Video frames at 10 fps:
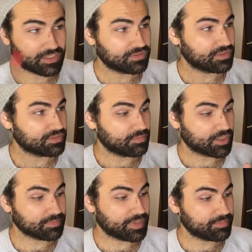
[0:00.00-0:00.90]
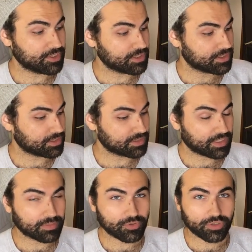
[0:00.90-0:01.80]
I use it to mark my book
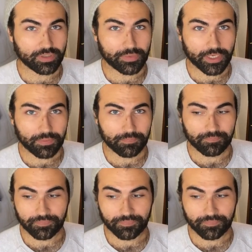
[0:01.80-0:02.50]
that I'm currently reading.